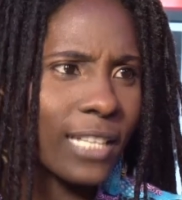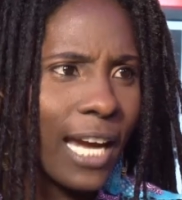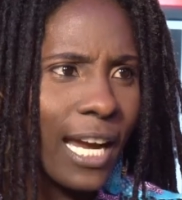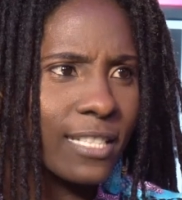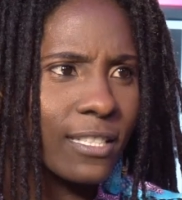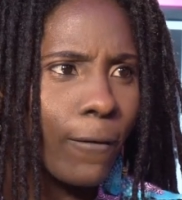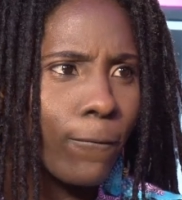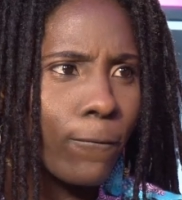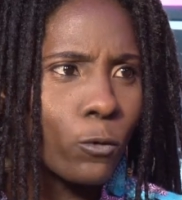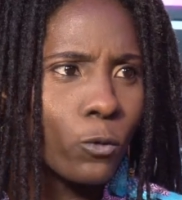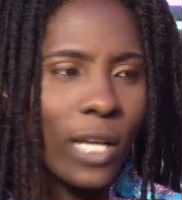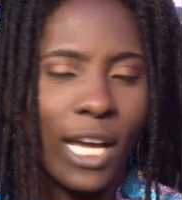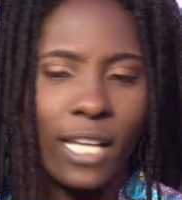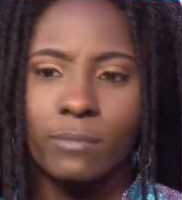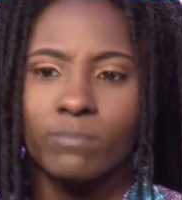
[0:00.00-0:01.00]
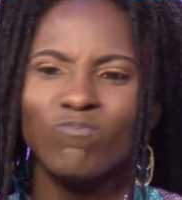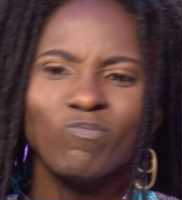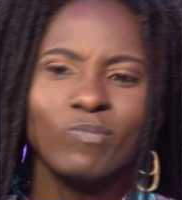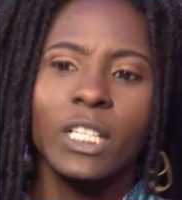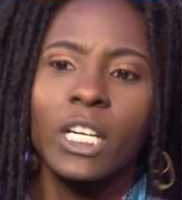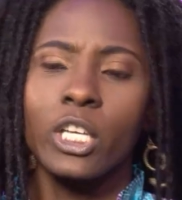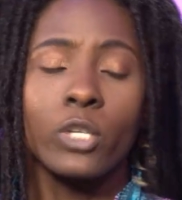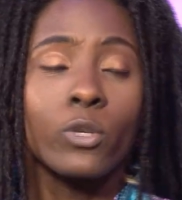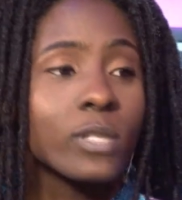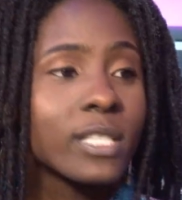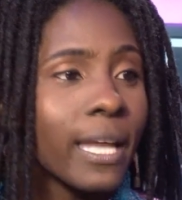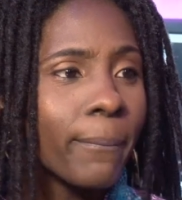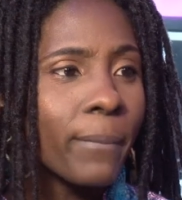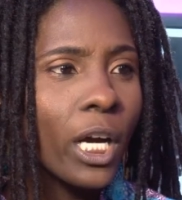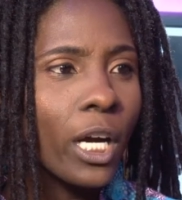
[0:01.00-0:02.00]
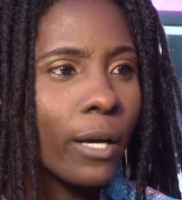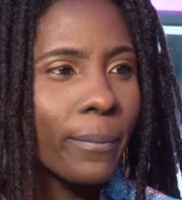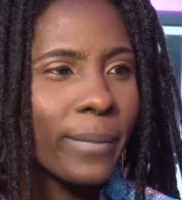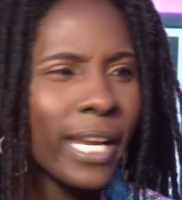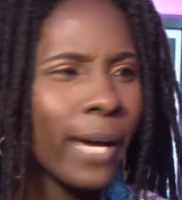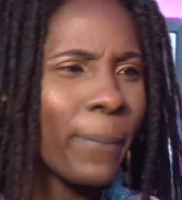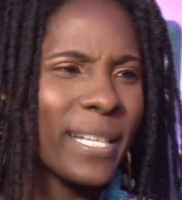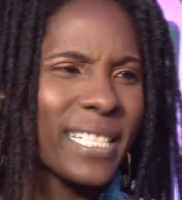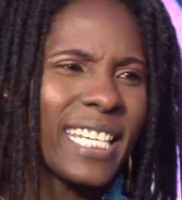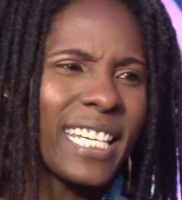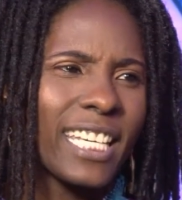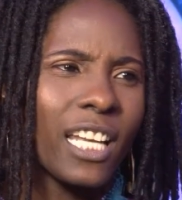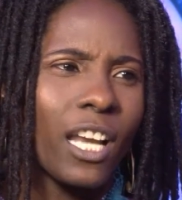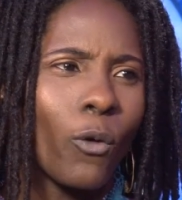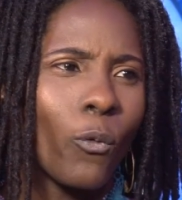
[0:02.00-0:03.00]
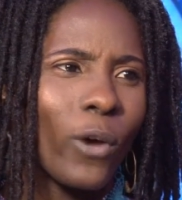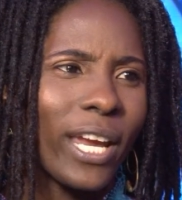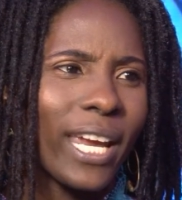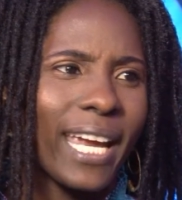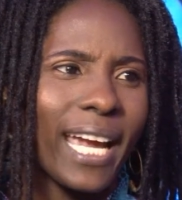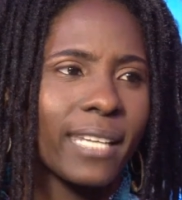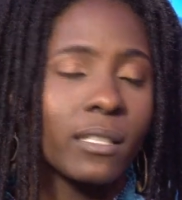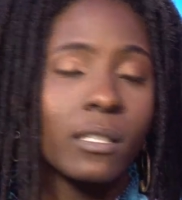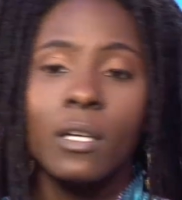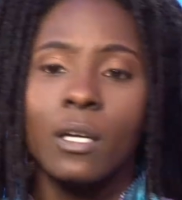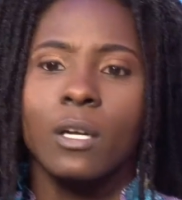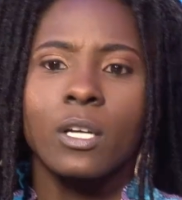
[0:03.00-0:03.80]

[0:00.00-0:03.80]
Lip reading: kinds of food and use them herb in a particular way and